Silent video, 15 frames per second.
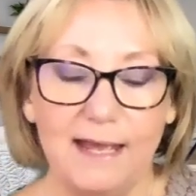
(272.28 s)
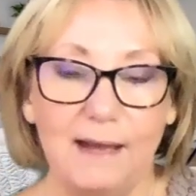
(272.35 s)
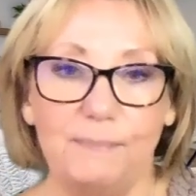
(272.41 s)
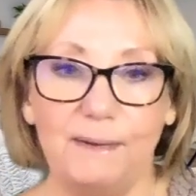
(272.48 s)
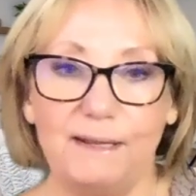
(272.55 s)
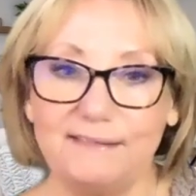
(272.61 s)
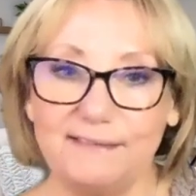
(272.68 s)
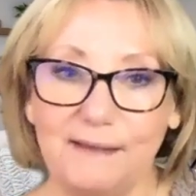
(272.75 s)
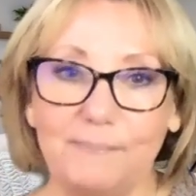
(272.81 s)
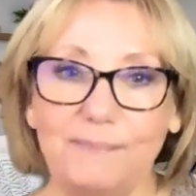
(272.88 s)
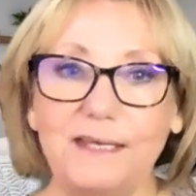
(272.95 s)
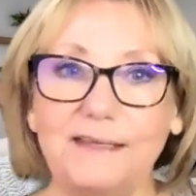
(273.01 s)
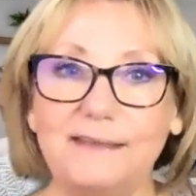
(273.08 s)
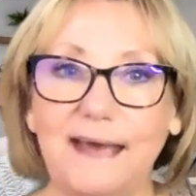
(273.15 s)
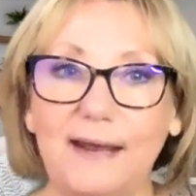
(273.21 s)
but
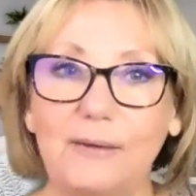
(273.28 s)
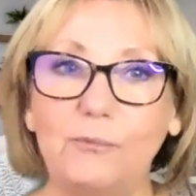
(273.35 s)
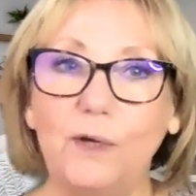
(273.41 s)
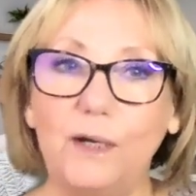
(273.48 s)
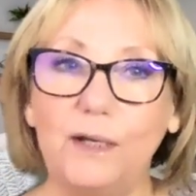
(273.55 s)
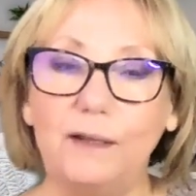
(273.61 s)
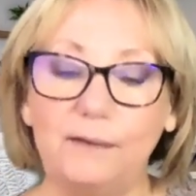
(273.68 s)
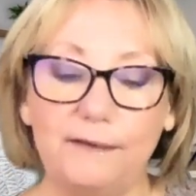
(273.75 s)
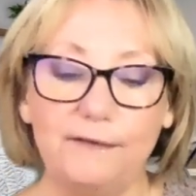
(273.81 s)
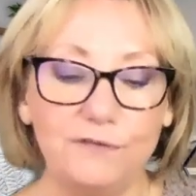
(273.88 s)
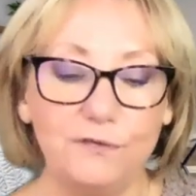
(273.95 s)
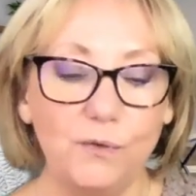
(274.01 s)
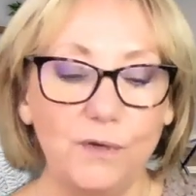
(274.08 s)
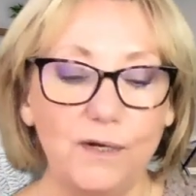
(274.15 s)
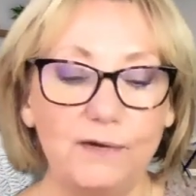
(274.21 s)
something that will
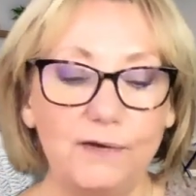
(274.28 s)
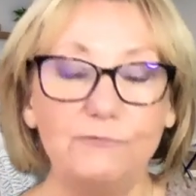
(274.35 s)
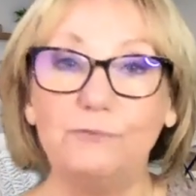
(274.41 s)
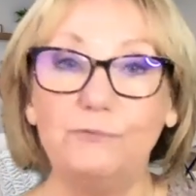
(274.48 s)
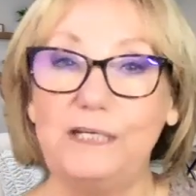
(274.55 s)
sort of